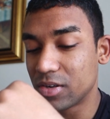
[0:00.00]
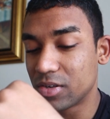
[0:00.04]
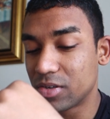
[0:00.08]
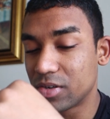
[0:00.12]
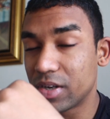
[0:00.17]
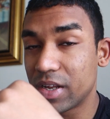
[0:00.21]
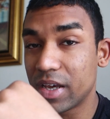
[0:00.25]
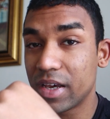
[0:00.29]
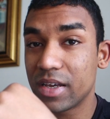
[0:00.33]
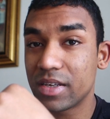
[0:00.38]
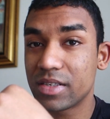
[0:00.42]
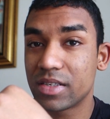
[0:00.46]

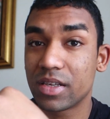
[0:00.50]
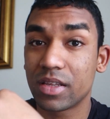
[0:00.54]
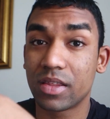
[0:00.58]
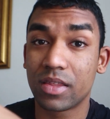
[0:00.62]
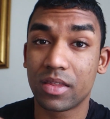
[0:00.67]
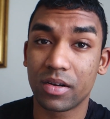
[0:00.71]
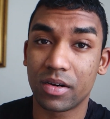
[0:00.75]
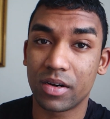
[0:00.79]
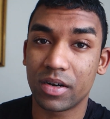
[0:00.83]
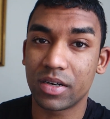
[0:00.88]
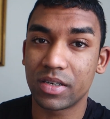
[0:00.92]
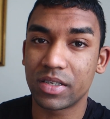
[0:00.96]
Today is the
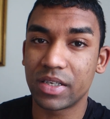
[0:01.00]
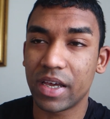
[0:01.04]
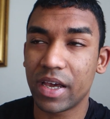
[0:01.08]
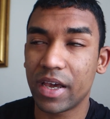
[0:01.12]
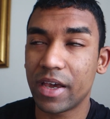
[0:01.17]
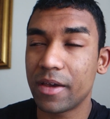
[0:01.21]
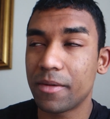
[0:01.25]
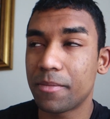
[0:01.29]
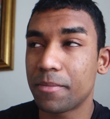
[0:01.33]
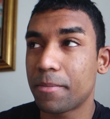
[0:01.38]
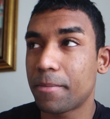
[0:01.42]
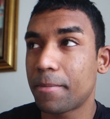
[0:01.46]
third
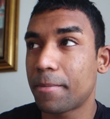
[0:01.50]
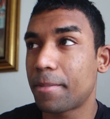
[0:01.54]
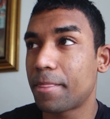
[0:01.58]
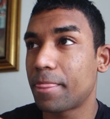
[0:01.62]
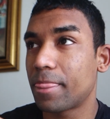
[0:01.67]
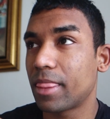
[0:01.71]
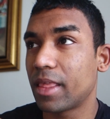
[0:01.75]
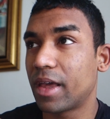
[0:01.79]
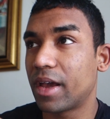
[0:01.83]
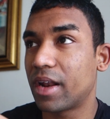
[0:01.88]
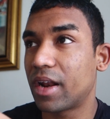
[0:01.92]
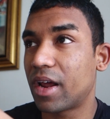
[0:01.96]
day
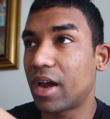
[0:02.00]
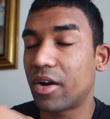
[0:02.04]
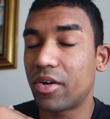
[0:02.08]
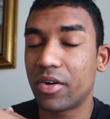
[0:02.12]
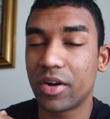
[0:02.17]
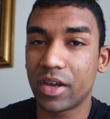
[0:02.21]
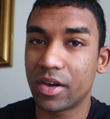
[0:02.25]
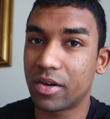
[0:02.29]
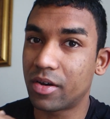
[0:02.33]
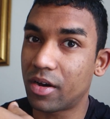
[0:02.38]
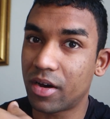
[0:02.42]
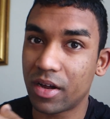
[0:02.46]
and I
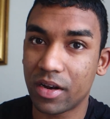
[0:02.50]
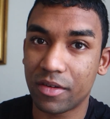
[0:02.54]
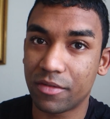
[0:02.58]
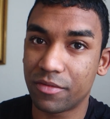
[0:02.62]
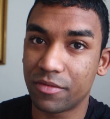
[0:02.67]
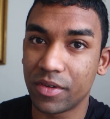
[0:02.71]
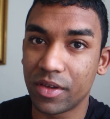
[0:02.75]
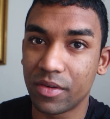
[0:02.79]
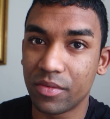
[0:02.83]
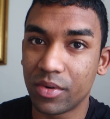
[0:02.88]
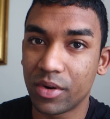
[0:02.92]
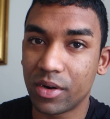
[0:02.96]
already caught a
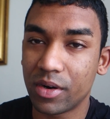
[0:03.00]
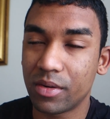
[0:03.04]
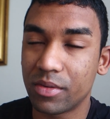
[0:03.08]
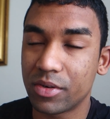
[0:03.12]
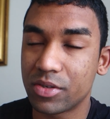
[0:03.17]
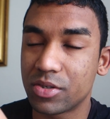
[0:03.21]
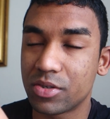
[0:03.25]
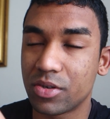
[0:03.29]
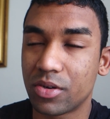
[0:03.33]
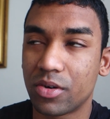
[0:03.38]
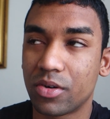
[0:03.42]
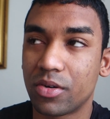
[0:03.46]
fever,
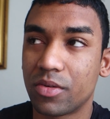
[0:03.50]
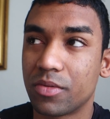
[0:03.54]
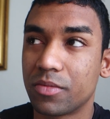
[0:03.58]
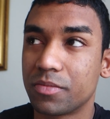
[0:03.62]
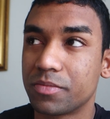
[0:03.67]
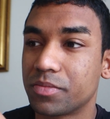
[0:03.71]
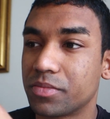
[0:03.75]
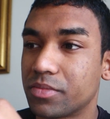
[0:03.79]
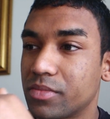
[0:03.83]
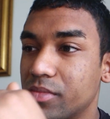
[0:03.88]
so